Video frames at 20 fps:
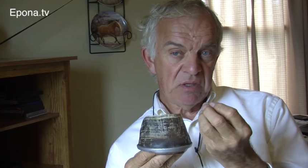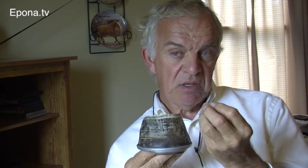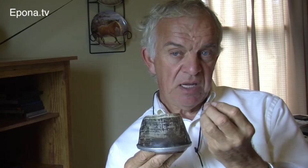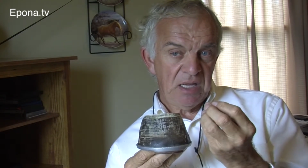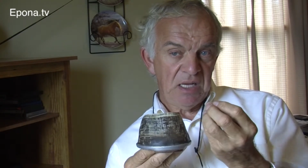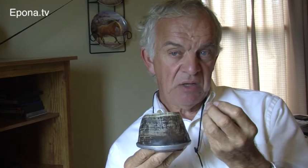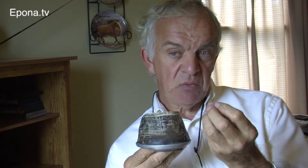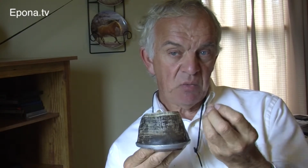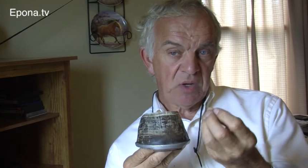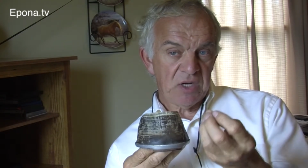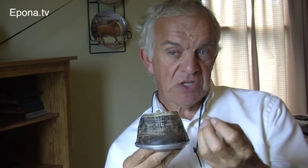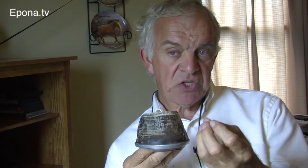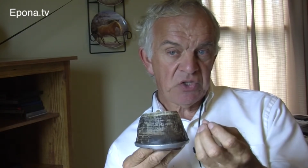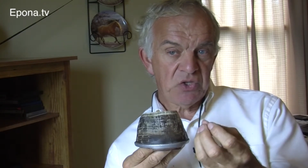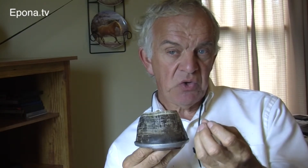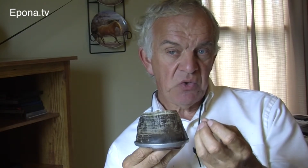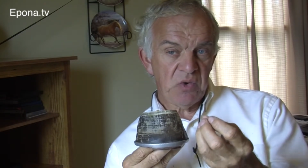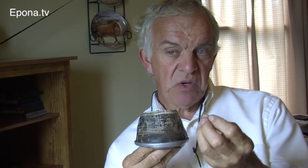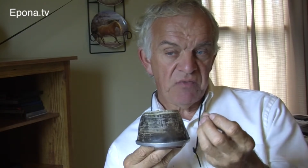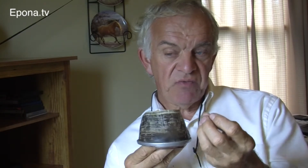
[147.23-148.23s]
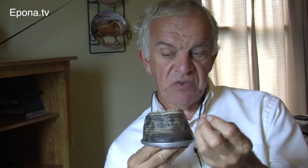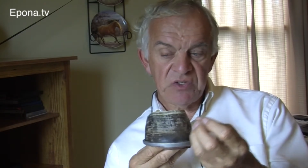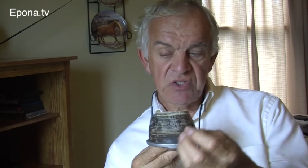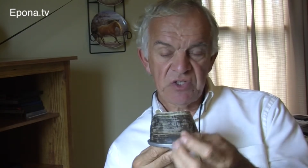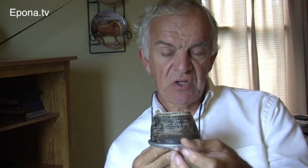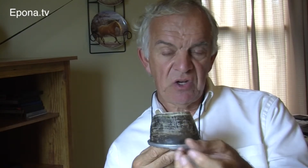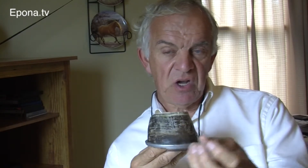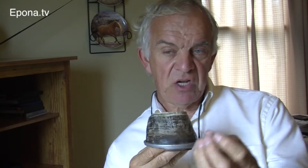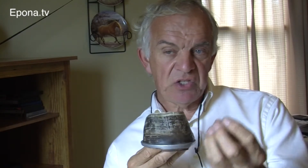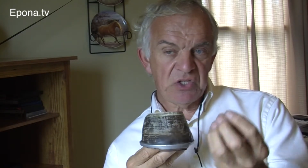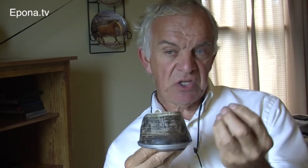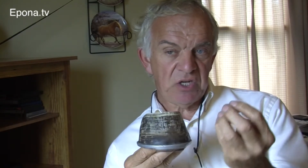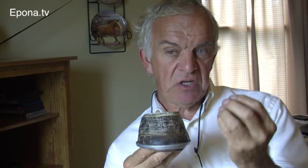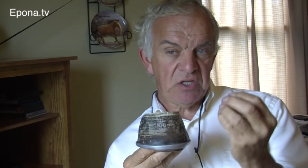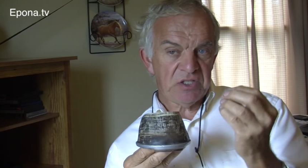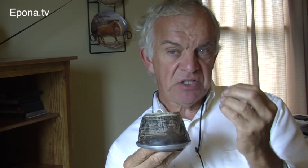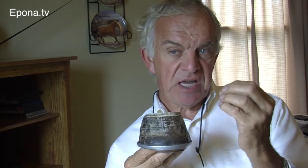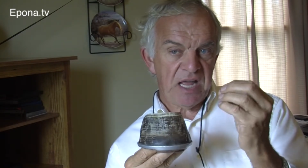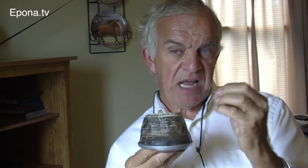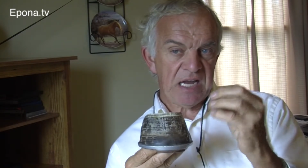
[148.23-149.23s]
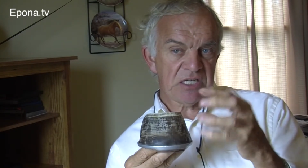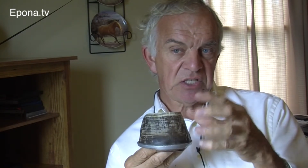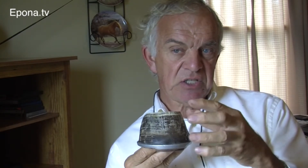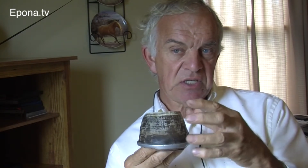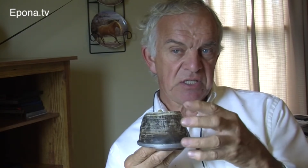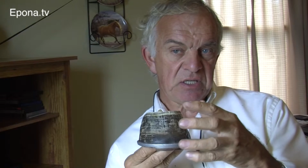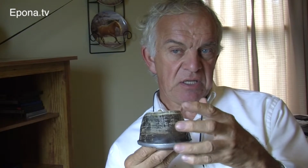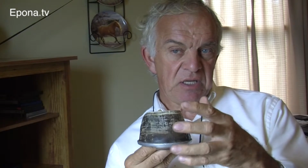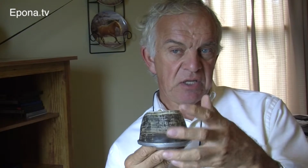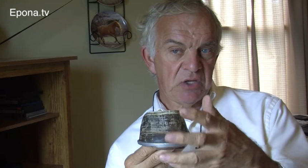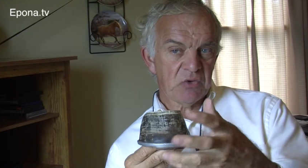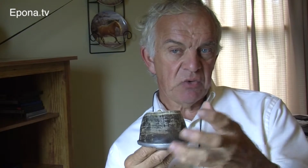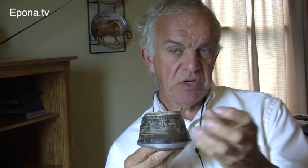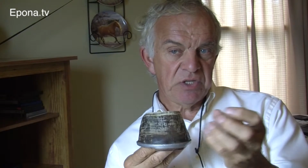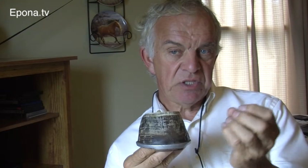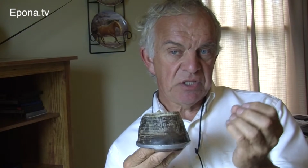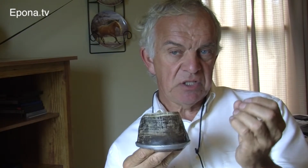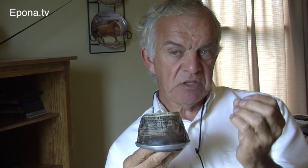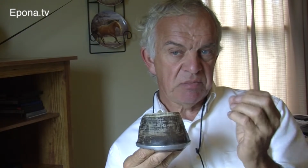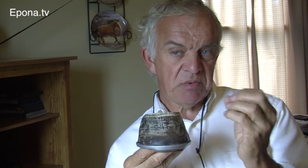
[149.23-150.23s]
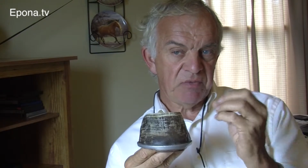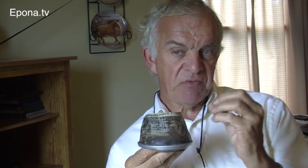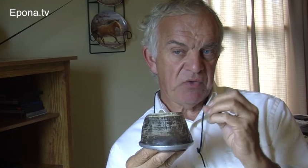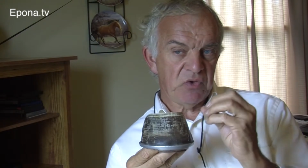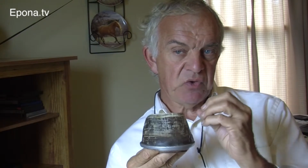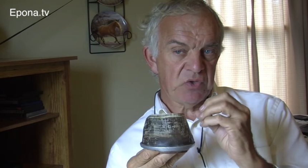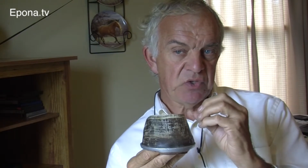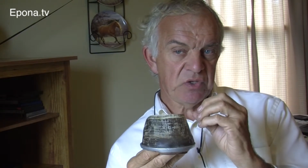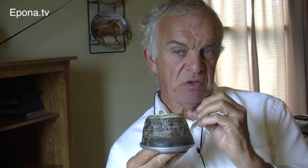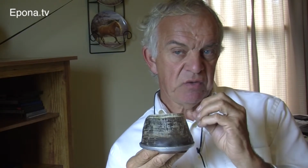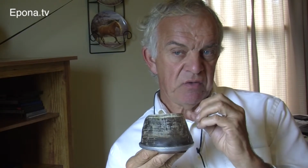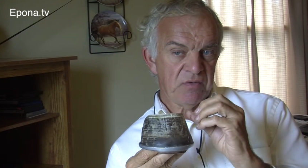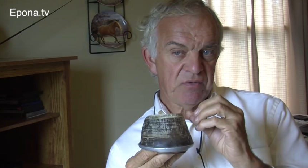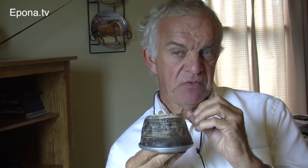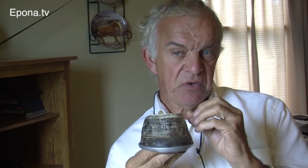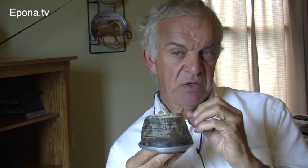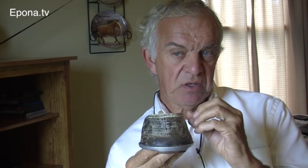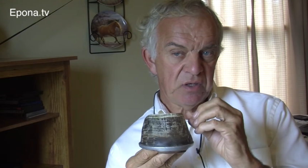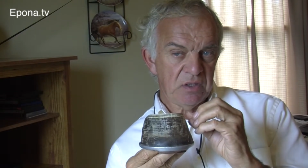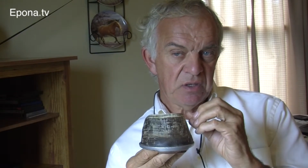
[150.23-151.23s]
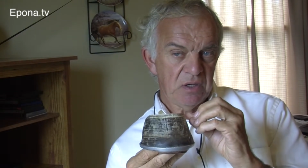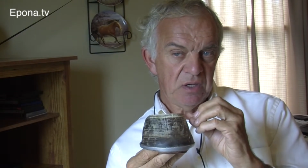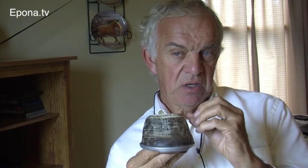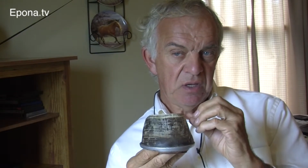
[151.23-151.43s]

And that what it's doing physiologically is actually increasing the perfusion of the foot.